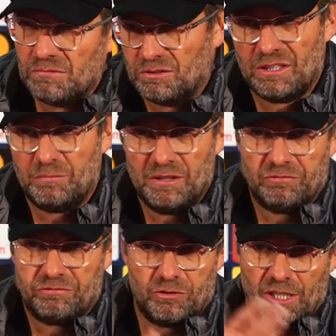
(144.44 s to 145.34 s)
you had to be
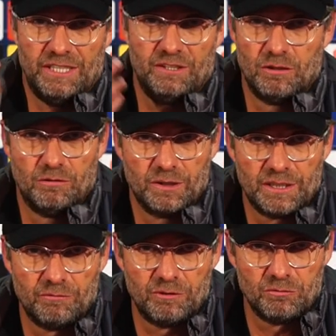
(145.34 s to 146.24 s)
afraid or
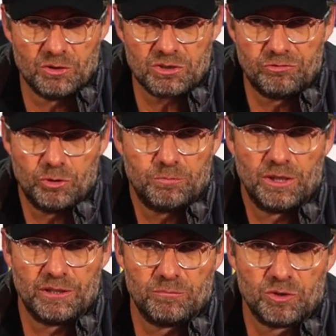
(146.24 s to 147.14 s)
whatever. It was a
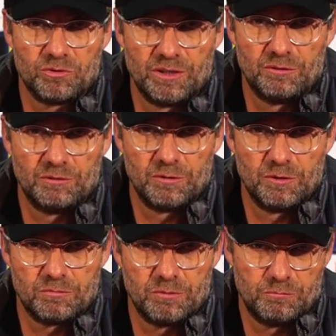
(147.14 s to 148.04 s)
football atmosphere
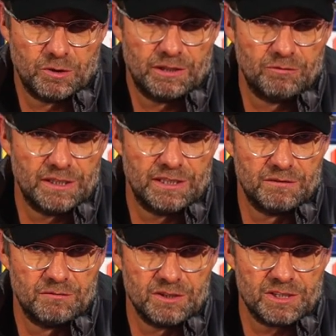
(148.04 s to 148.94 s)
because whatever
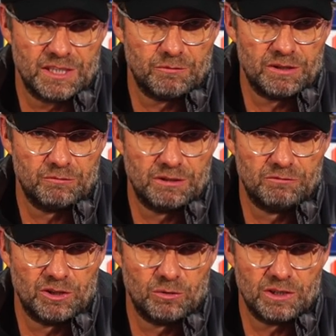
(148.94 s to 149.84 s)
they were saying, we,
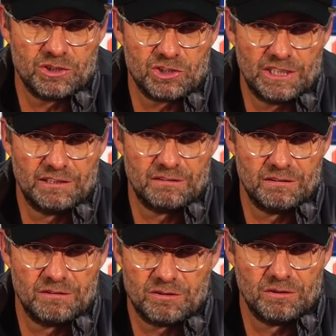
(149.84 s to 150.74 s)
we don't understand.
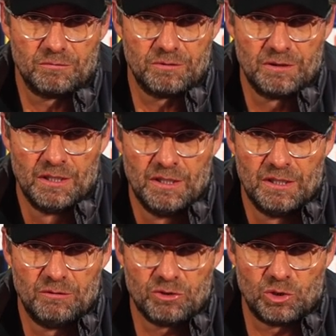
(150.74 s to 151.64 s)
So
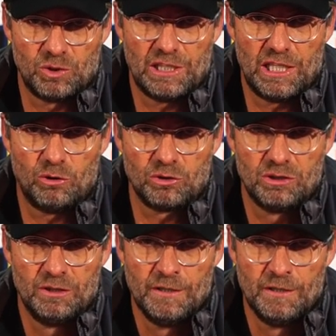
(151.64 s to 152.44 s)
it was only loud.